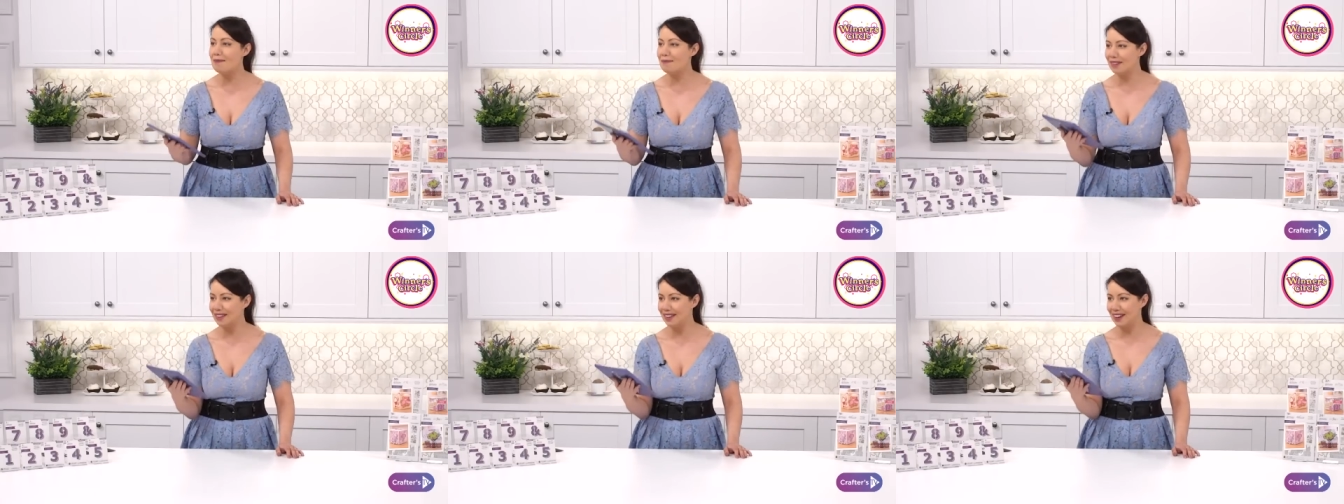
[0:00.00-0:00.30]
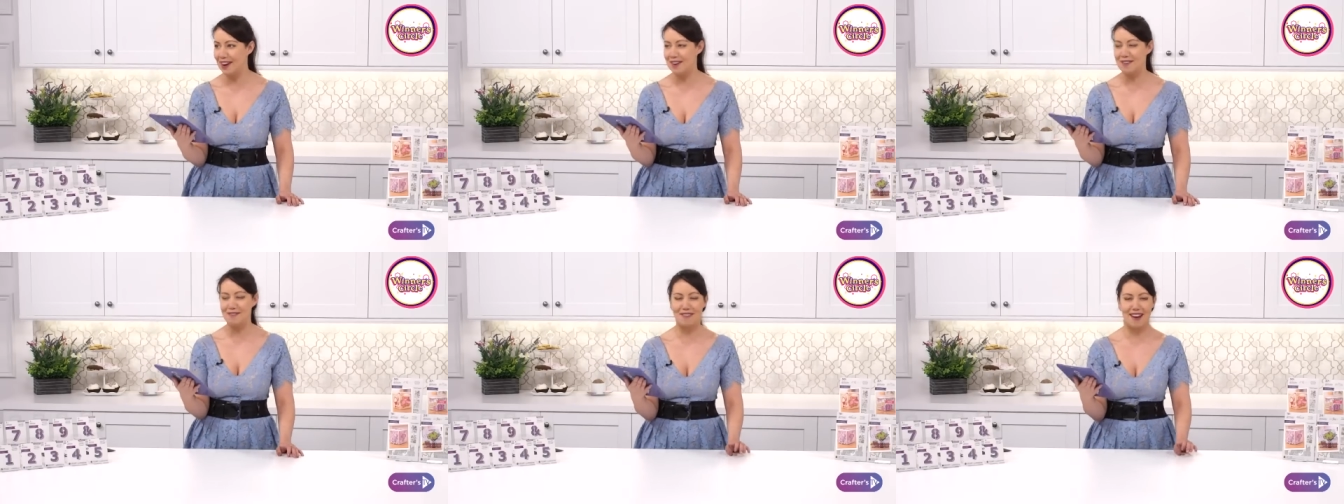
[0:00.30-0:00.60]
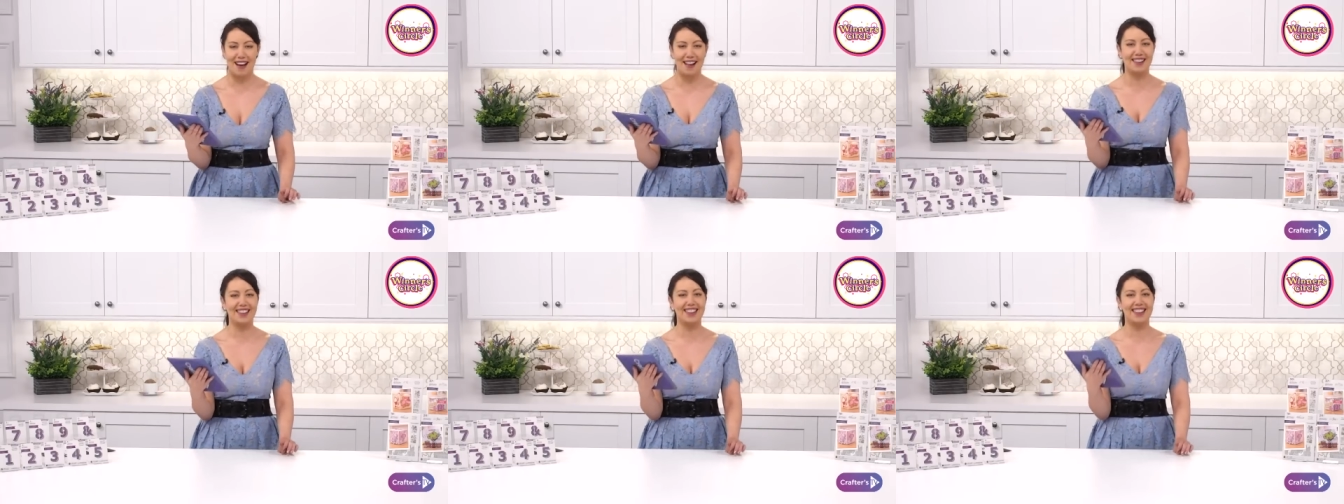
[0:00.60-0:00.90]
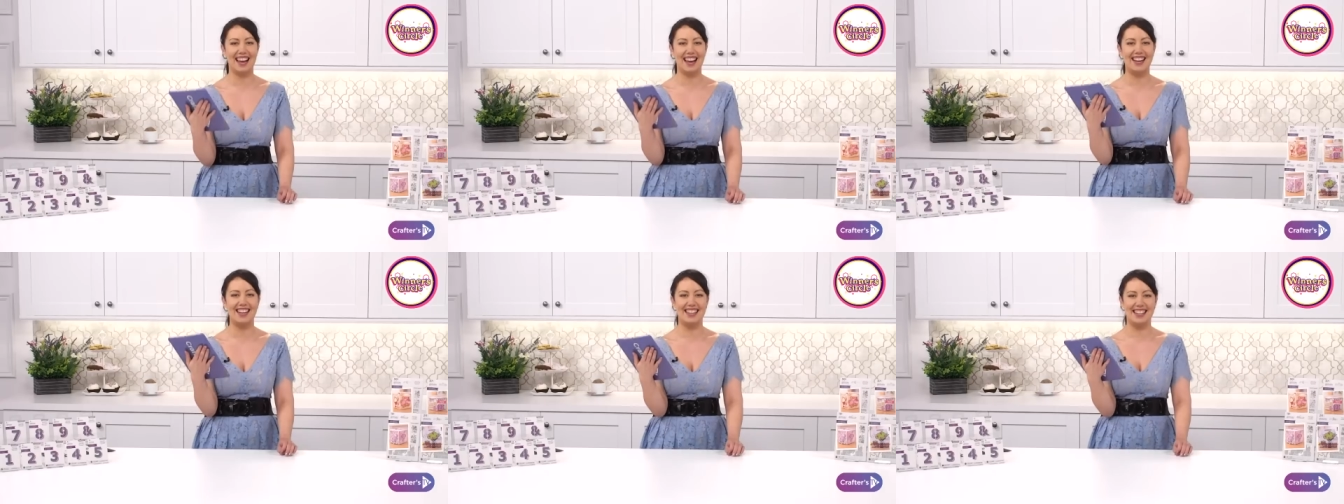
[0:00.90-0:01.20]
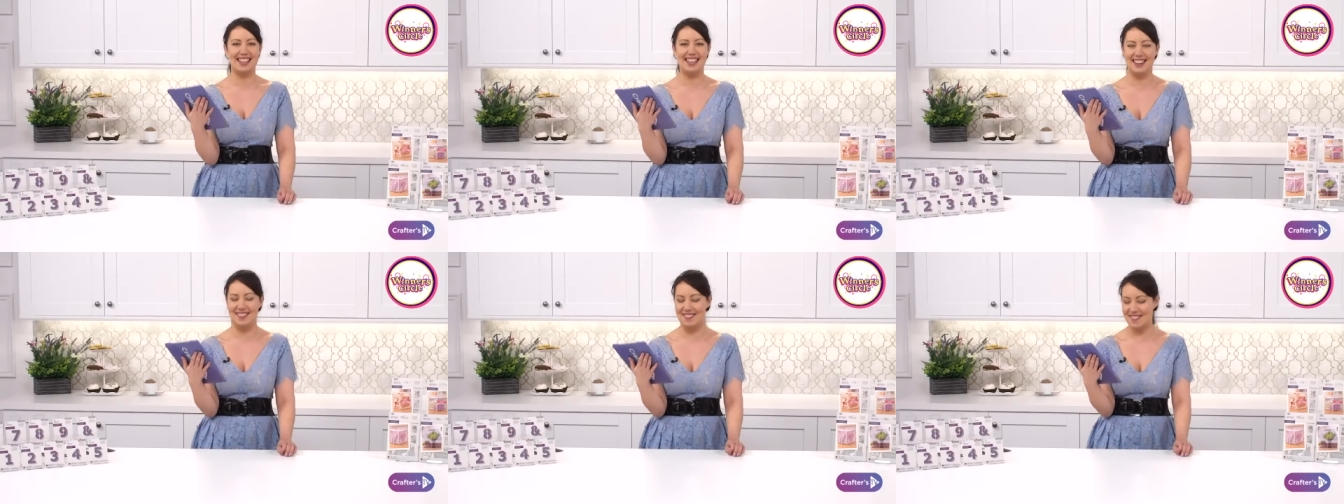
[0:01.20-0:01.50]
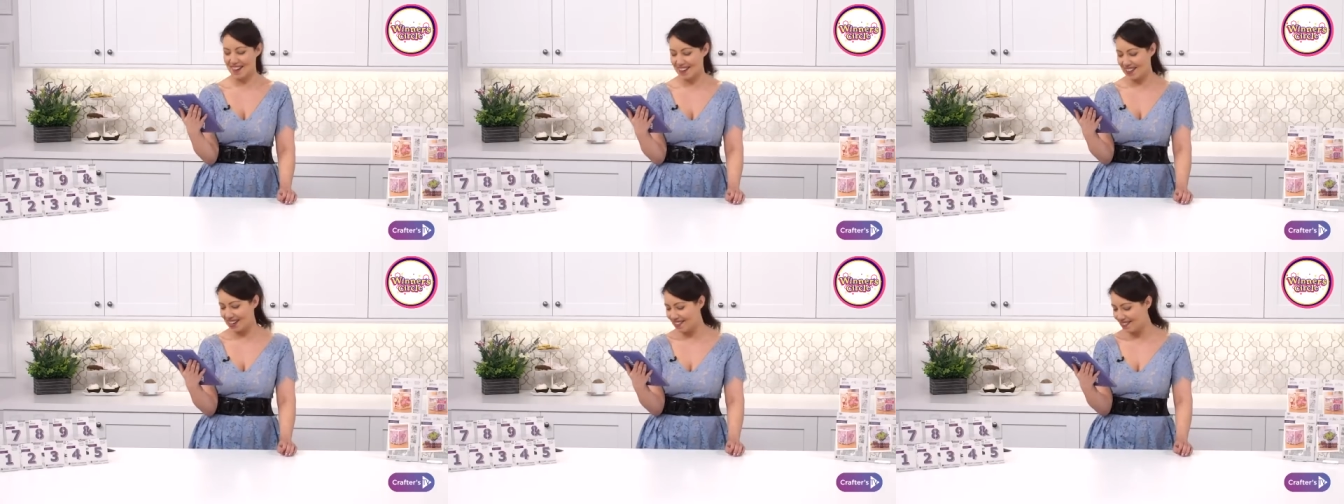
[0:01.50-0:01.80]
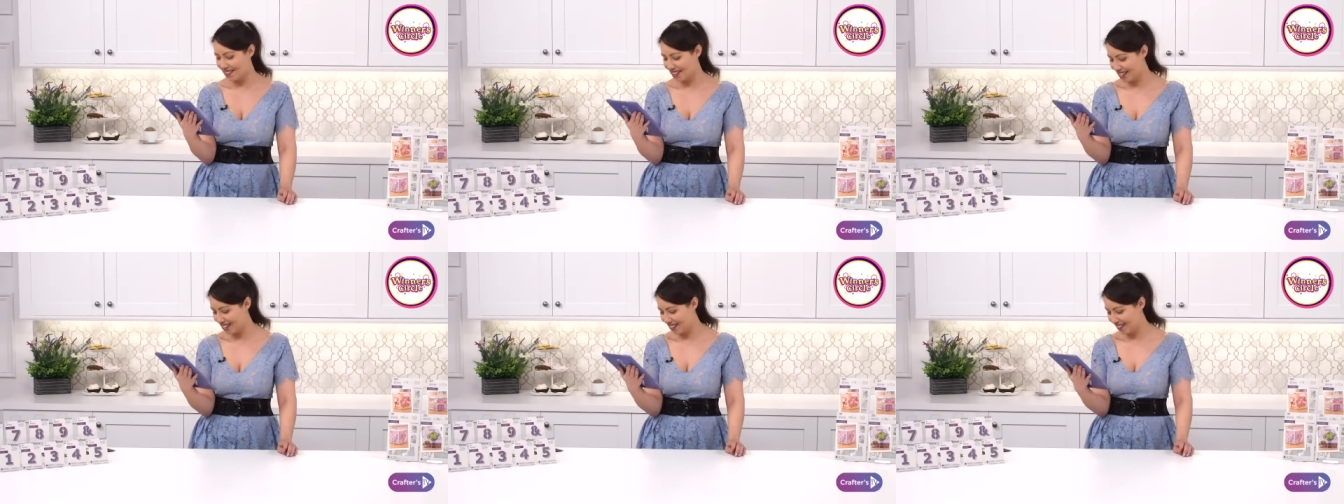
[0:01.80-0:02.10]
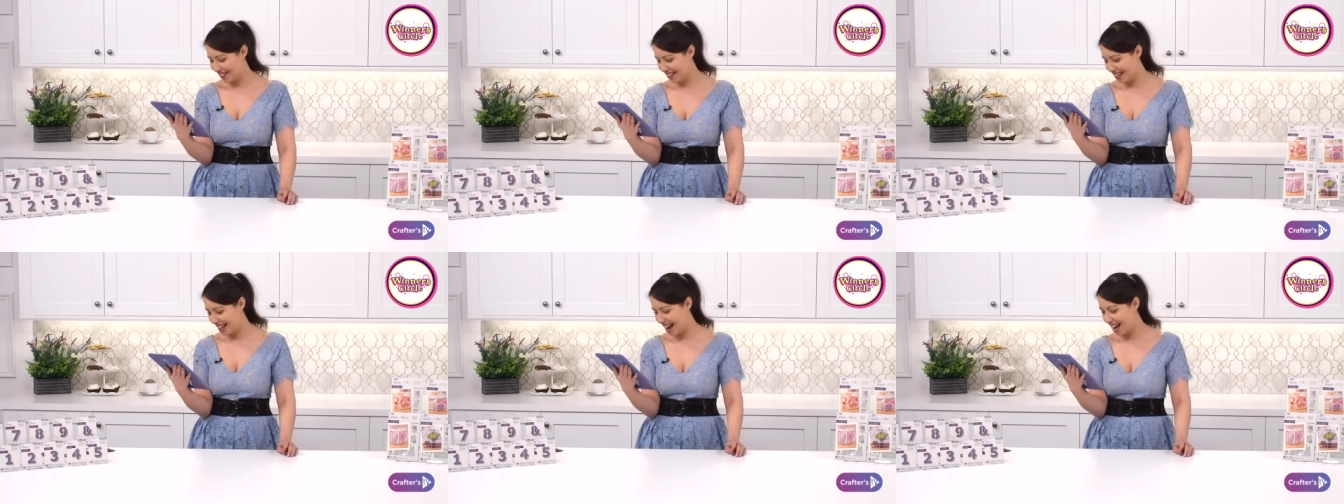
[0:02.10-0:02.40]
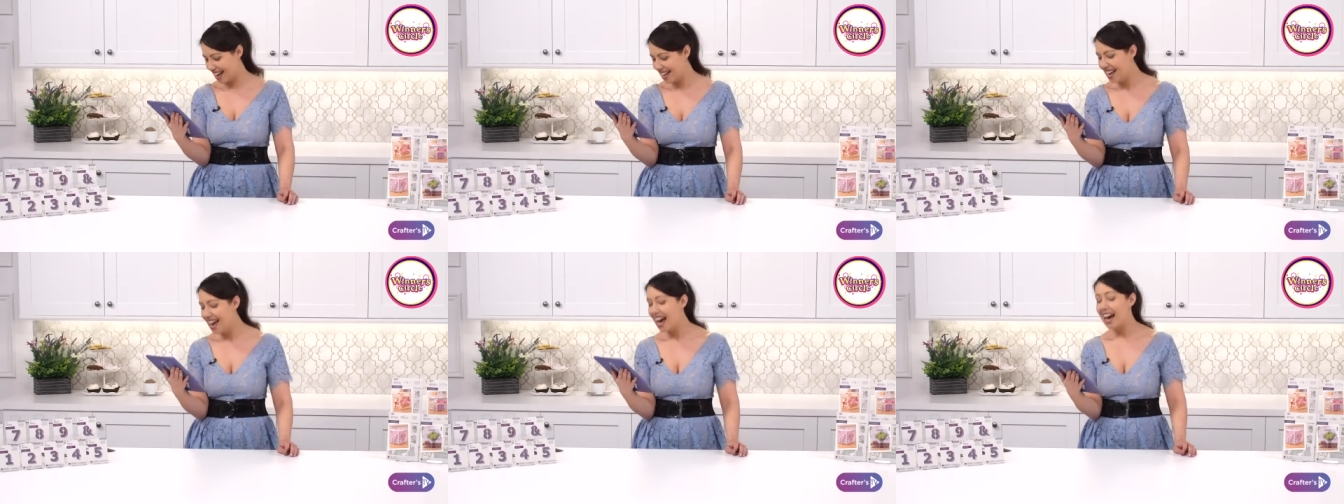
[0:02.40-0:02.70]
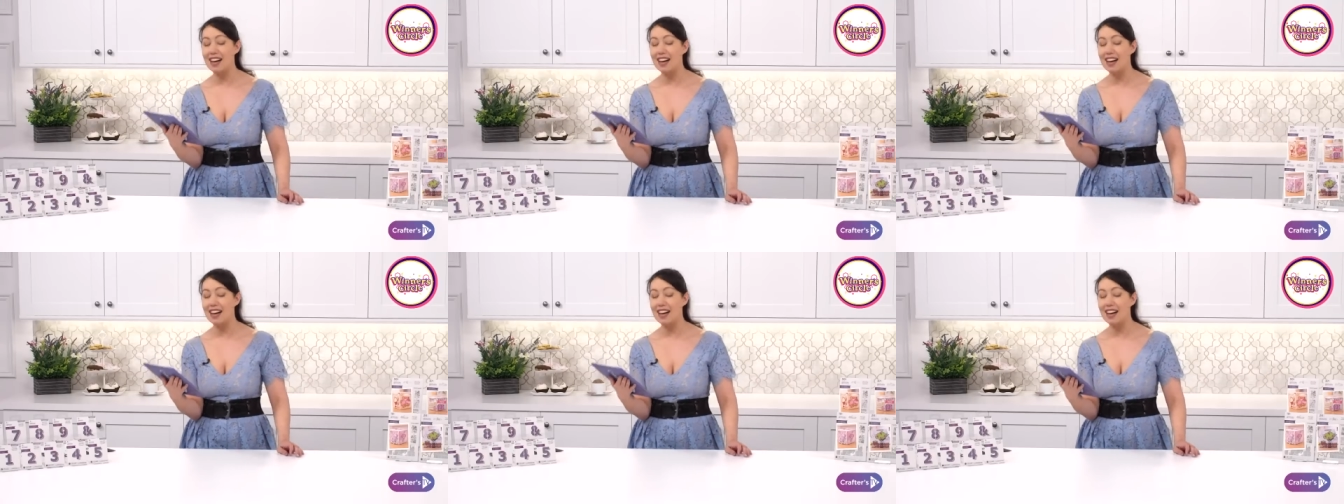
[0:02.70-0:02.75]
So Val, thank you very much for that.